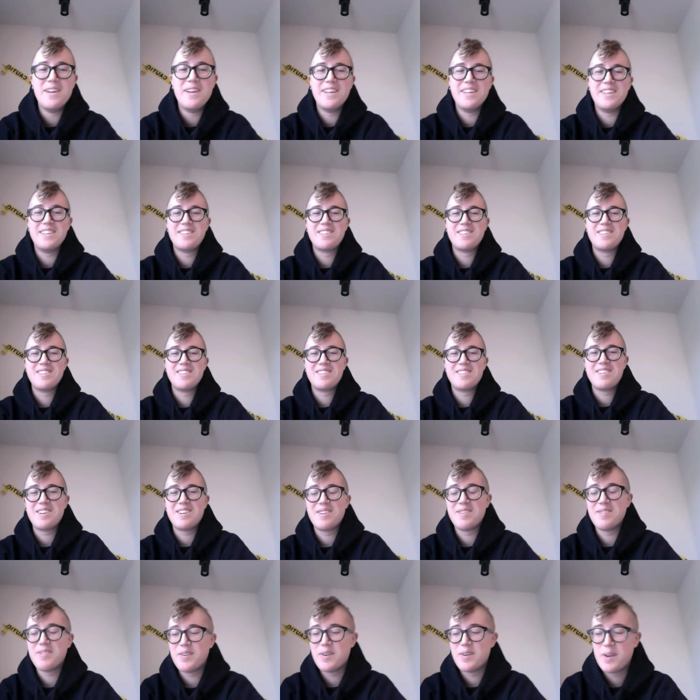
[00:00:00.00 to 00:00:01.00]
minutes. It's
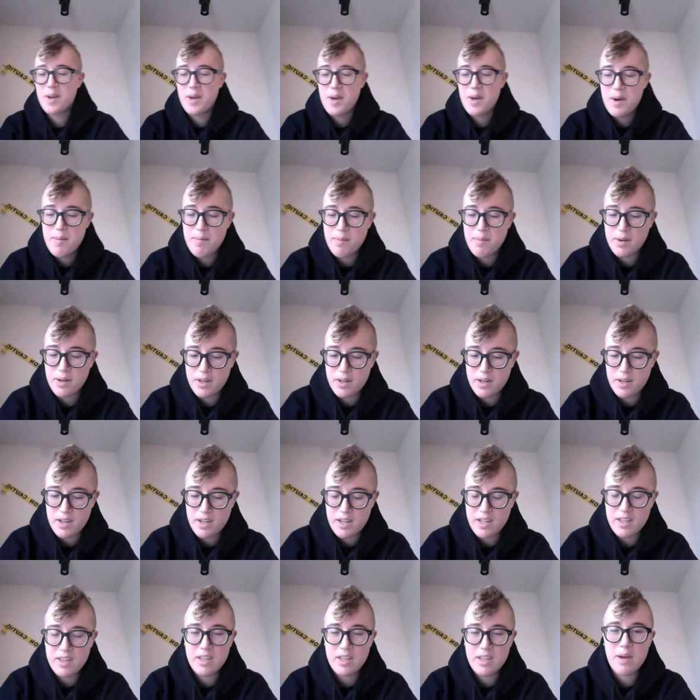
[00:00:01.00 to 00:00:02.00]
terrible. But uh,
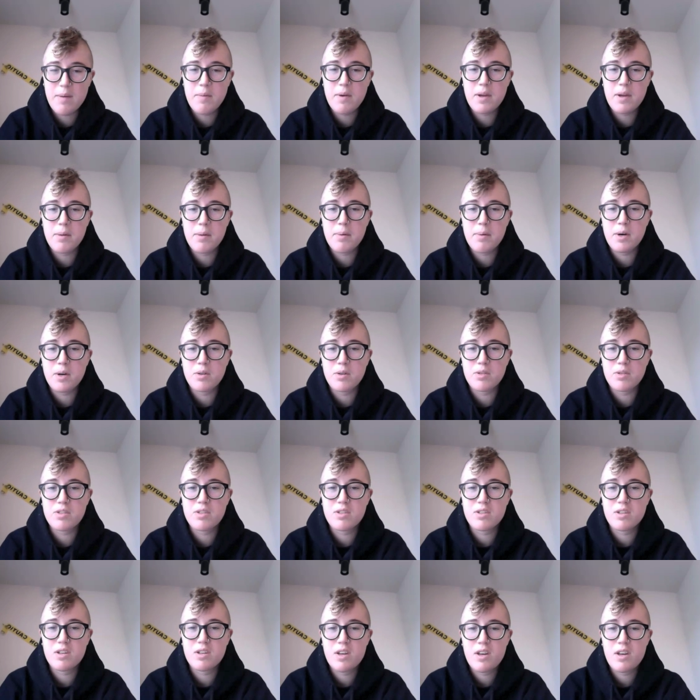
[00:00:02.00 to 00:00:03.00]
I think I'm going to
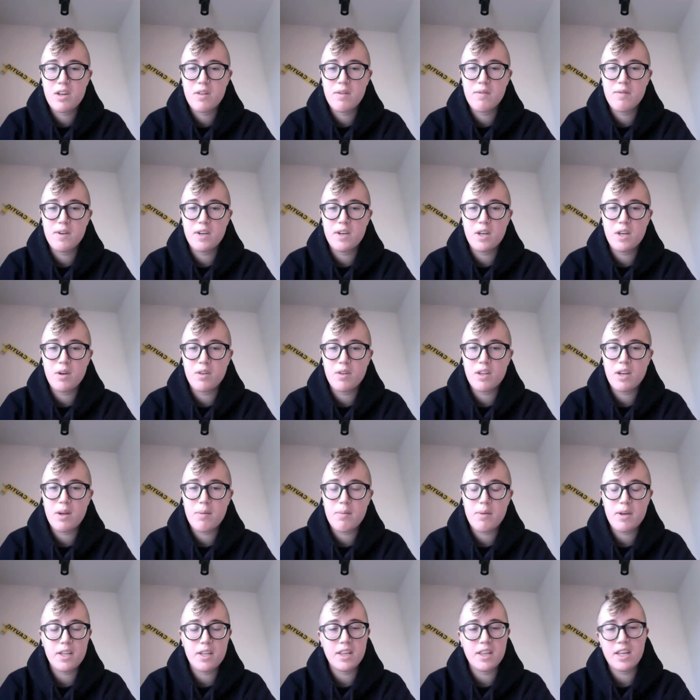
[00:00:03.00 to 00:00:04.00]
post the video that I
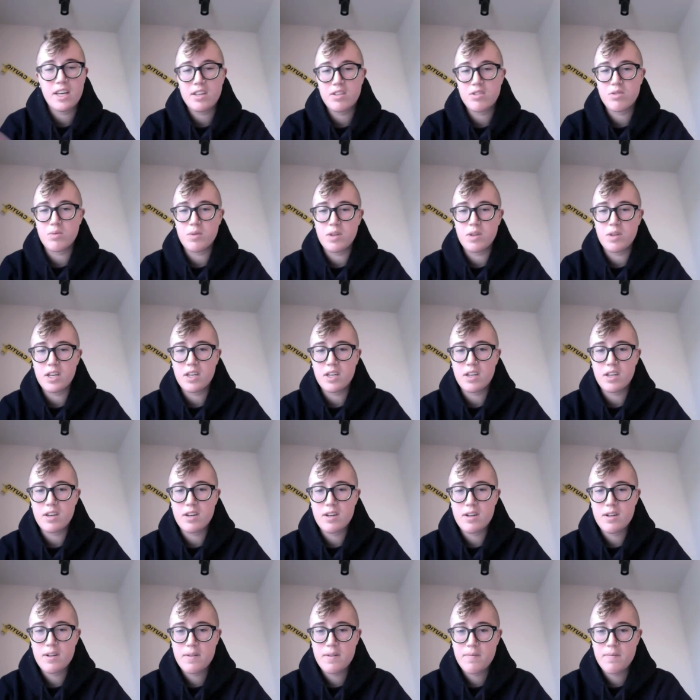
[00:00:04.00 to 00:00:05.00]
made last week
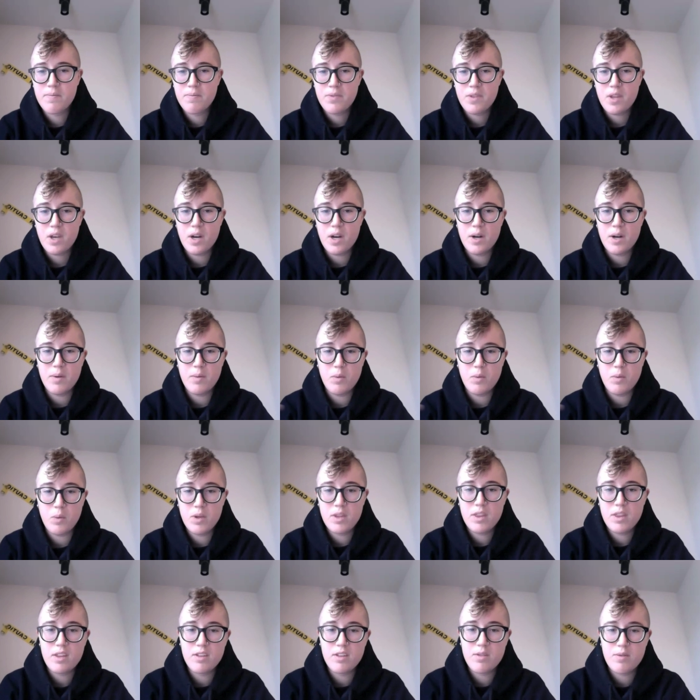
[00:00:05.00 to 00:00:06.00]
um,
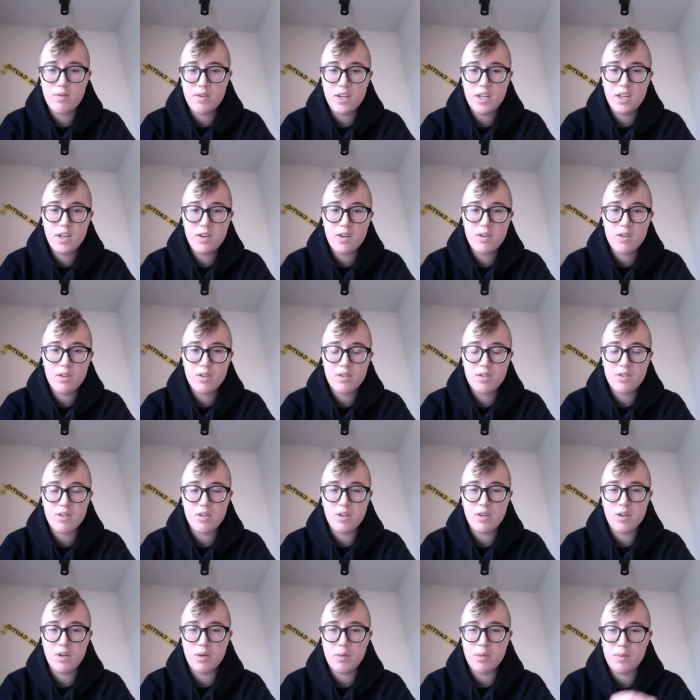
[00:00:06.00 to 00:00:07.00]
with this video. So
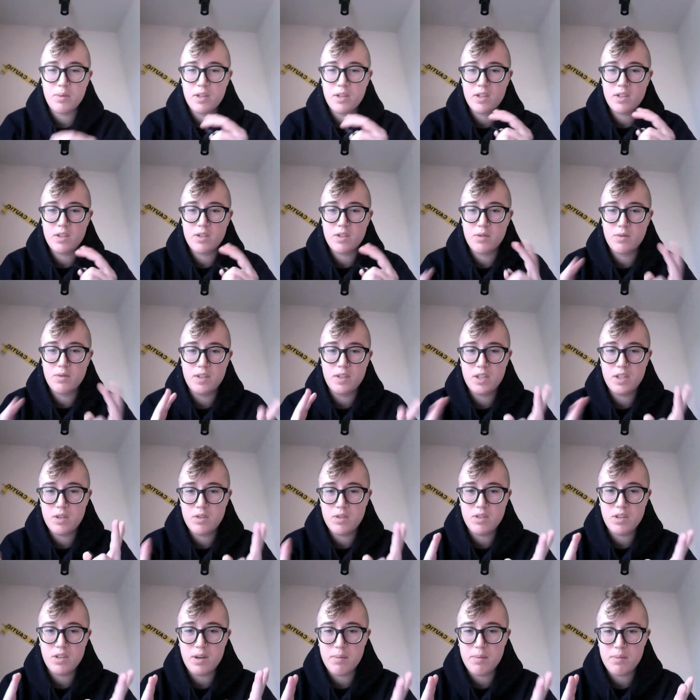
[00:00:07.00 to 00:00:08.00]
there will be two
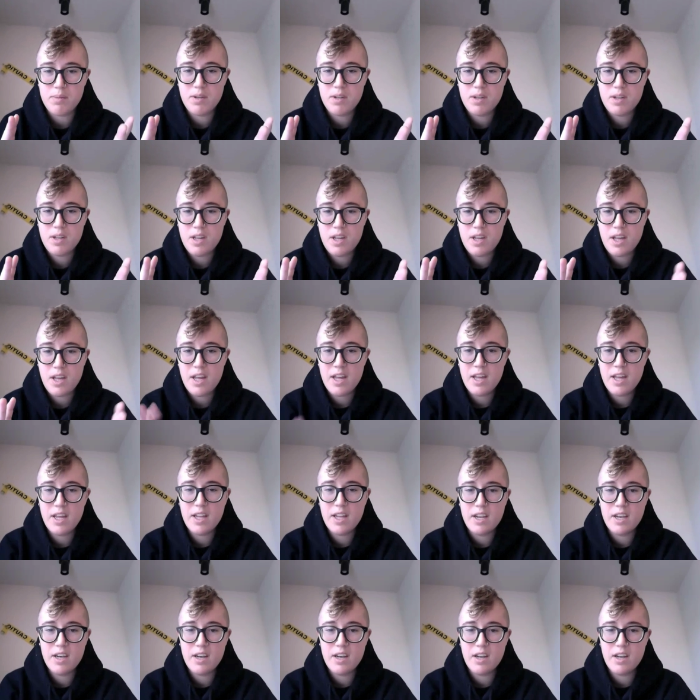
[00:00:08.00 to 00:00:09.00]
videos up.
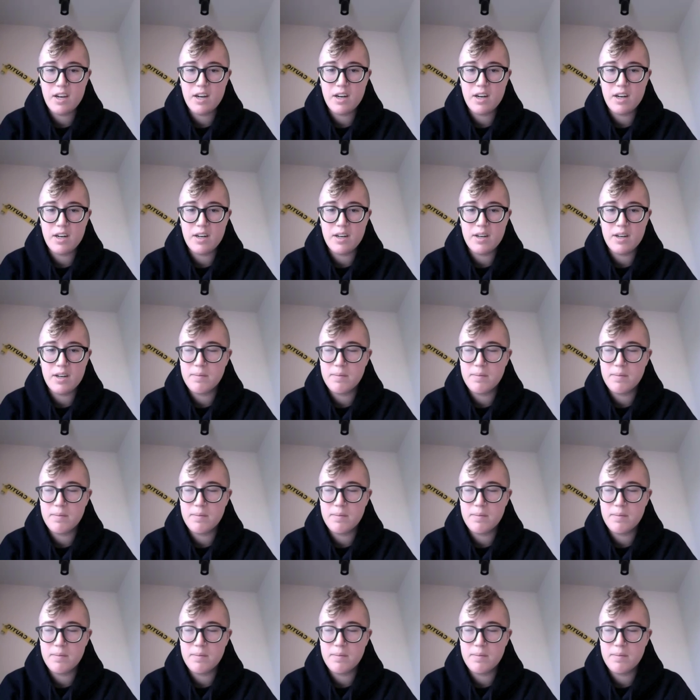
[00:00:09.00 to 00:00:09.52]
And uh,